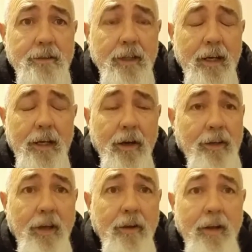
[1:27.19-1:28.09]
I
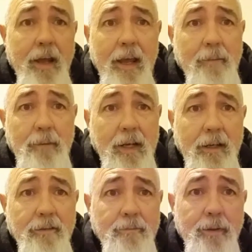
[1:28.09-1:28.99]
don't know how
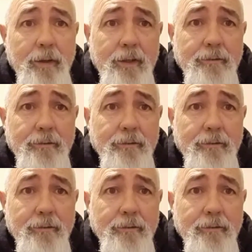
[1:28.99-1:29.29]
many of my